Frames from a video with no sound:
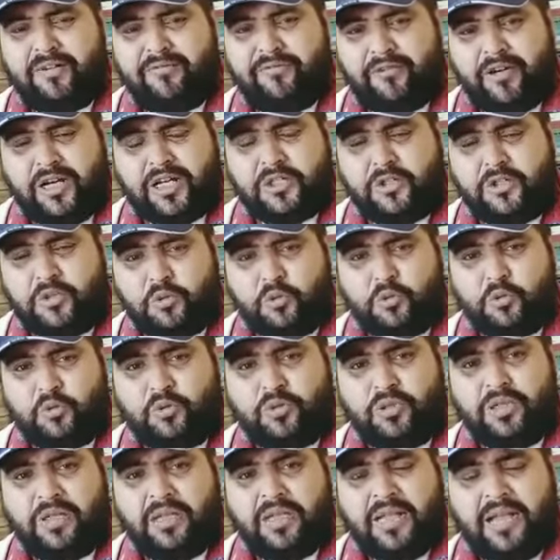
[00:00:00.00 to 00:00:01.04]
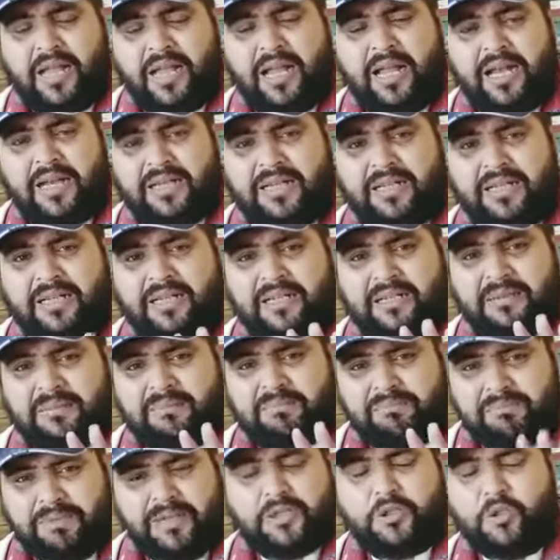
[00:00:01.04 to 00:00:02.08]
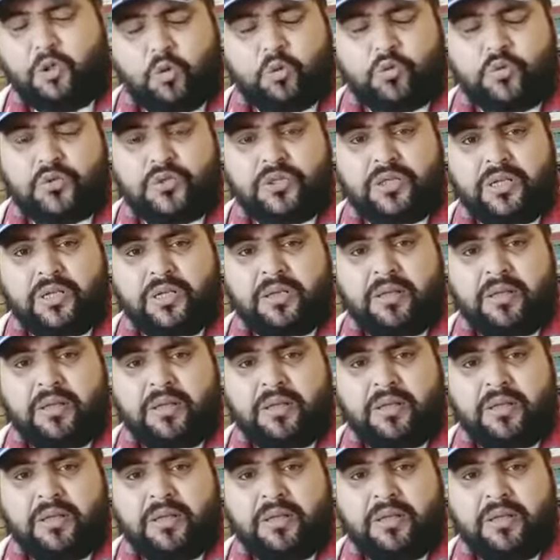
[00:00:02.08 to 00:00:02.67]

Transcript: fortune and uh, pathos.